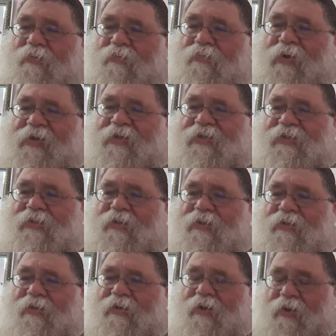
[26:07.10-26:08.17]
What no. you?
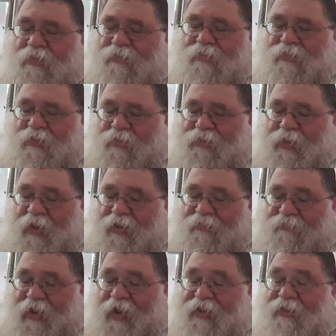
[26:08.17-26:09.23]
Oh, okay,
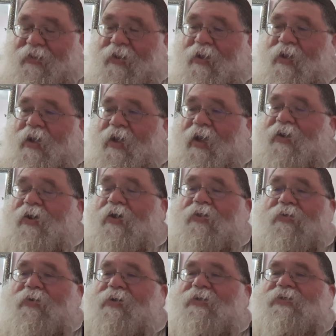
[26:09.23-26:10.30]
right. In
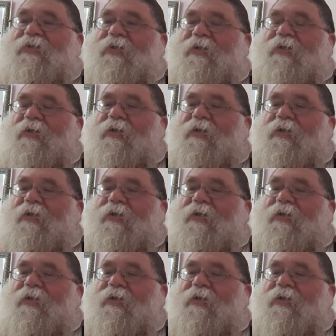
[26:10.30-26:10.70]
other words,